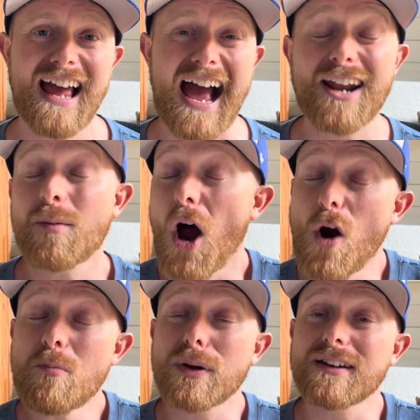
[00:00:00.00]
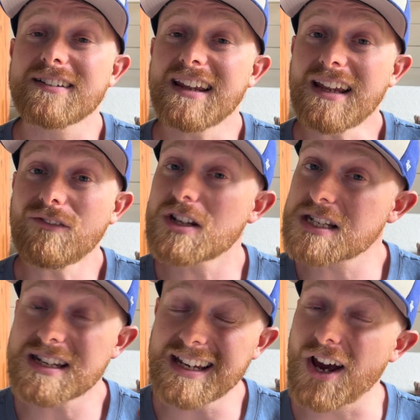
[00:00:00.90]
And I'm hoping, if
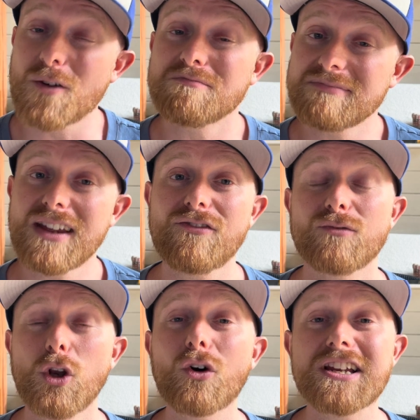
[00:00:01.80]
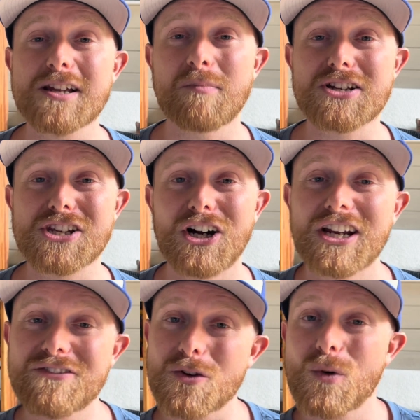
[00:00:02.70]
it's, you know, if luck is on my
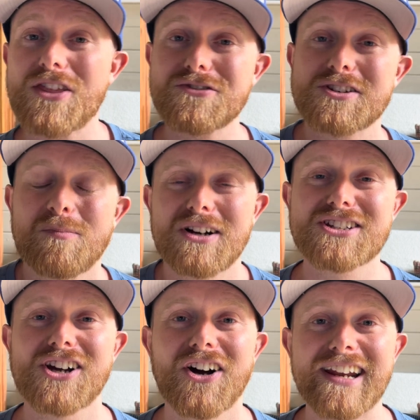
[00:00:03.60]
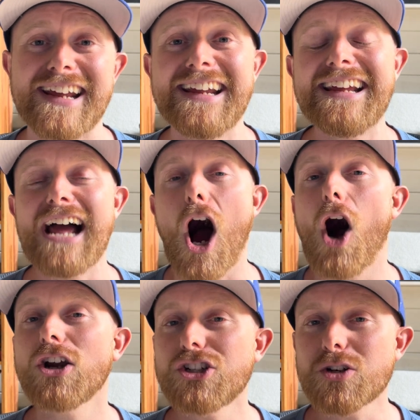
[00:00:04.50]
side, if the weather is on my side,
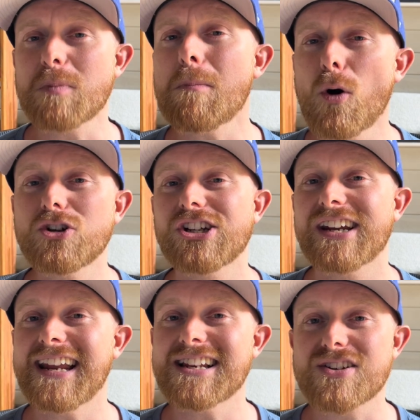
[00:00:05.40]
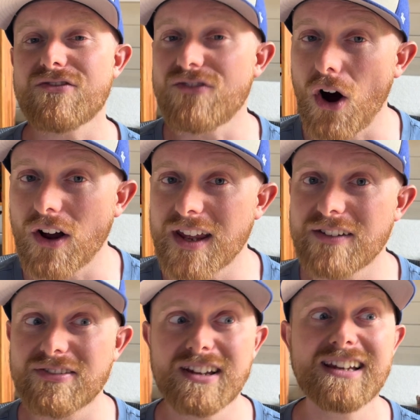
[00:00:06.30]
I should be pushing into
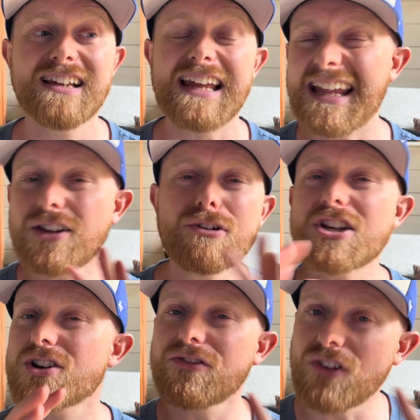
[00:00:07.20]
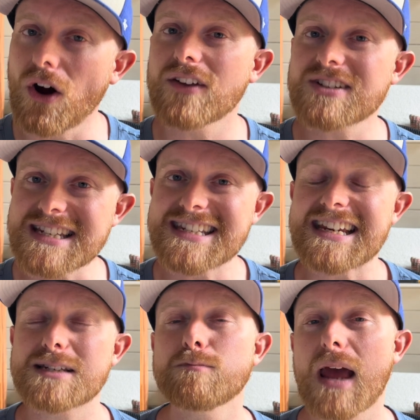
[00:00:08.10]
five to
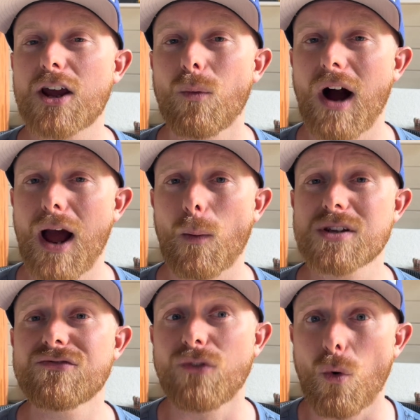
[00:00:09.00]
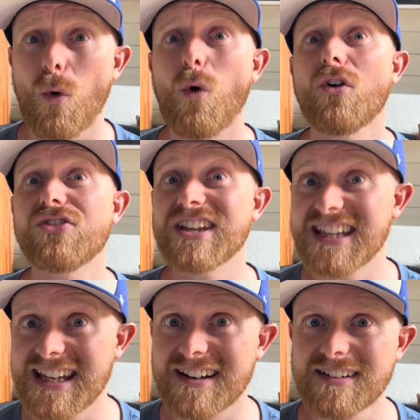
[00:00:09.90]
six megawatt hours for the
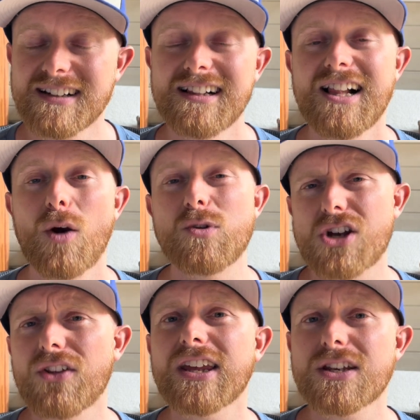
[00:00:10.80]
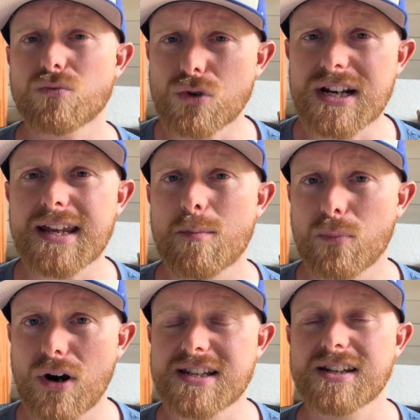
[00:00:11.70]
year, which I think is really
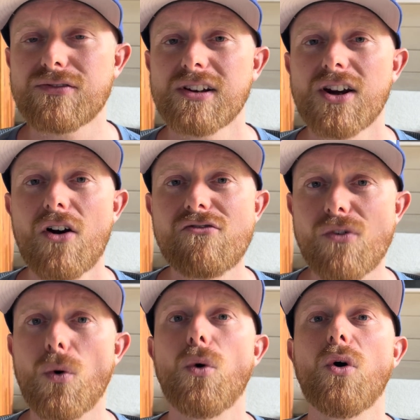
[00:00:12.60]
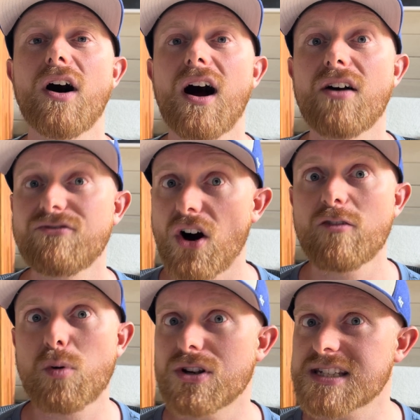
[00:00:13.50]
impressive for a
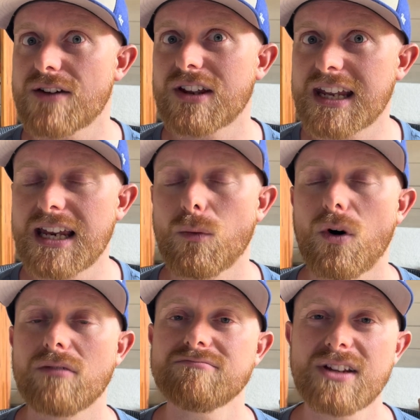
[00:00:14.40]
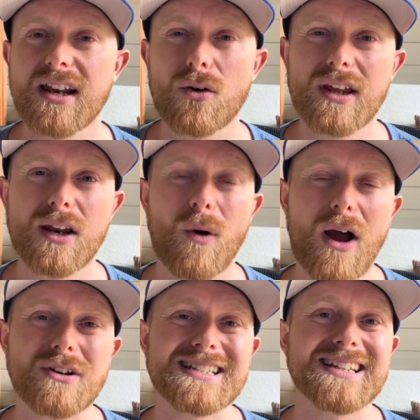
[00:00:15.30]
5.7 kilowatt, you know, kilowatt
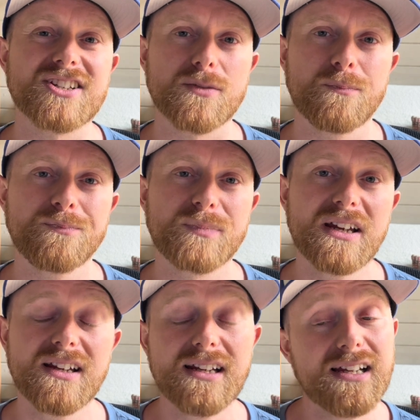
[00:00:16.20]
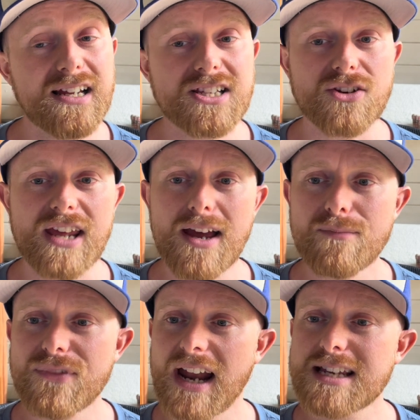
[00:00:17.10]
hour system. So yeah,
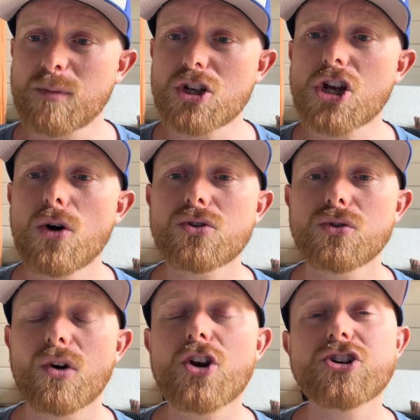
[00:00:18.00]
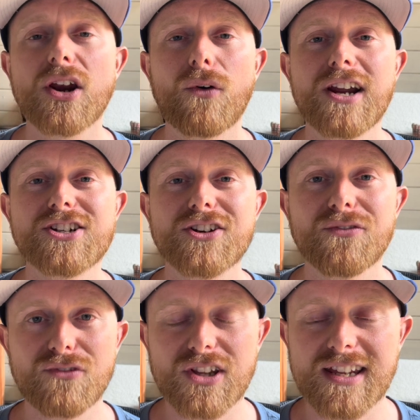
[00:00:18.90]
that is my total
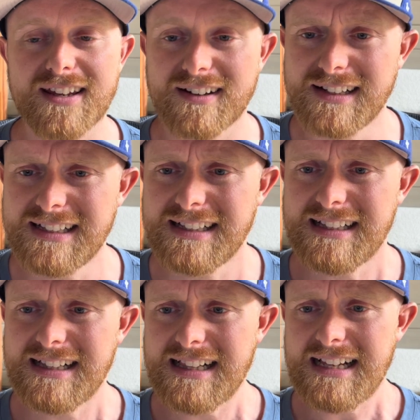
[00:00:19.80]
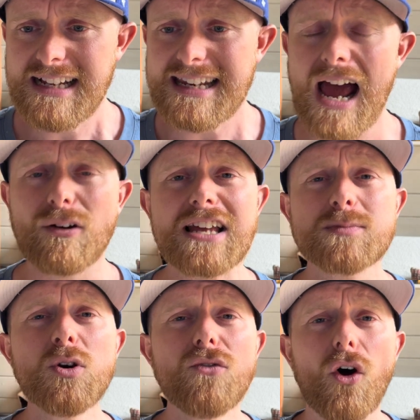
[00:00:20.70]
generation for the year. Now, let's
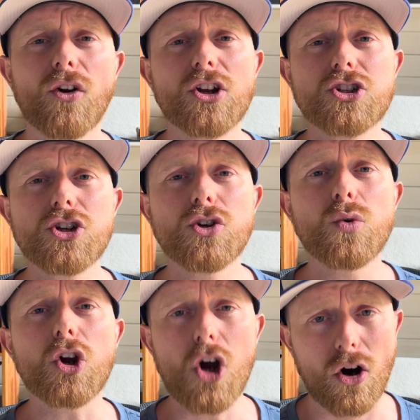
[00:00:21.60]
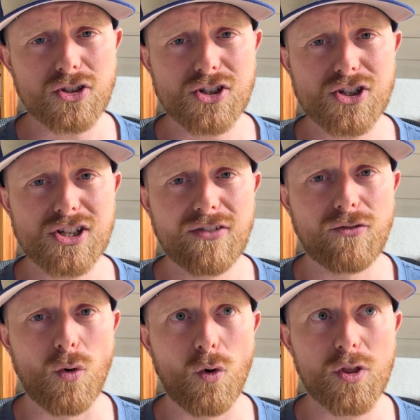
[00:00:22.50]
move on to costs
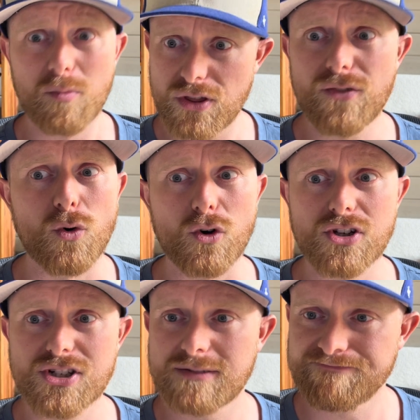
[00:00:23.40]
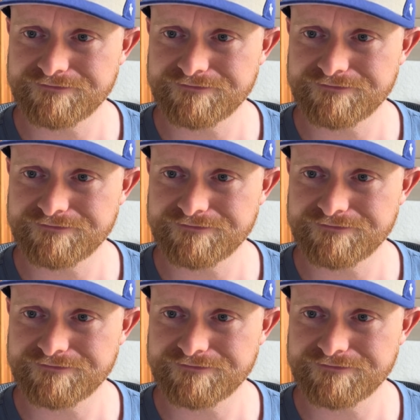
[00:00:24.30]
for the month of August,